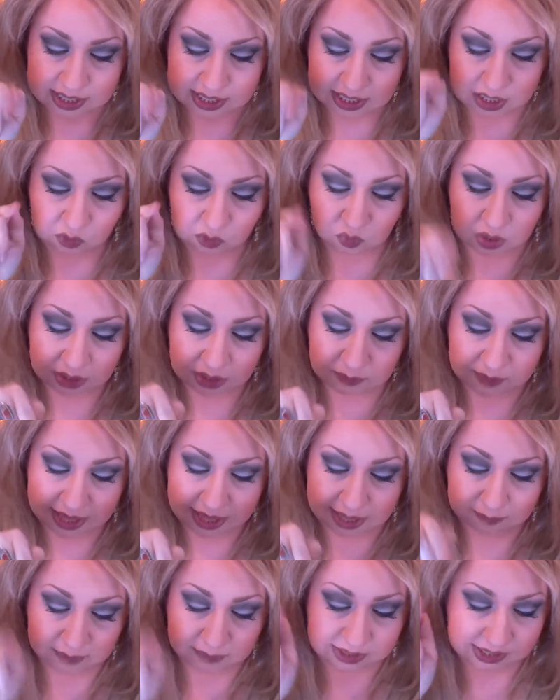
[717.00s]
It wasn't
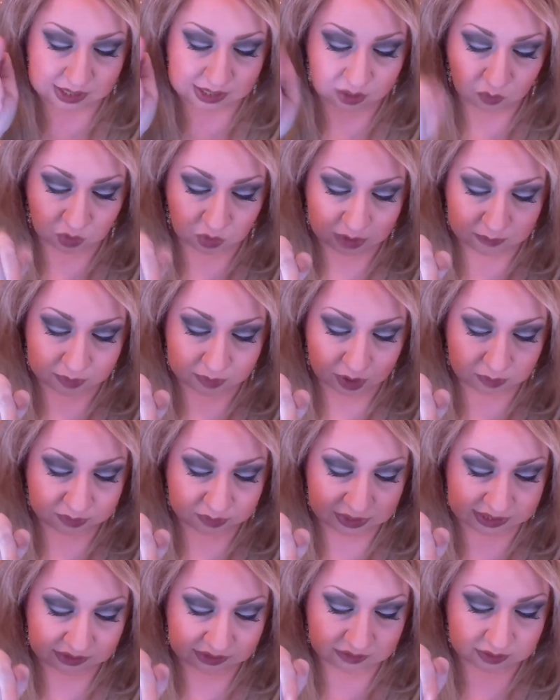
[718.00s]
peppy, it wasn't
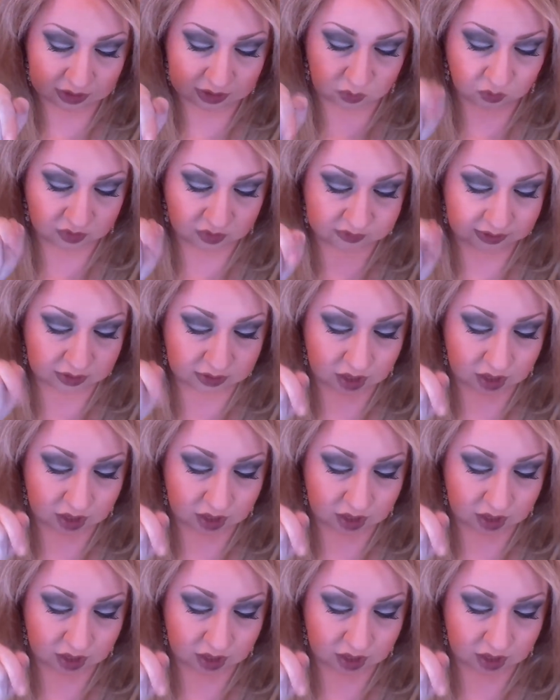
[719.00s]
perplexing, it wasn't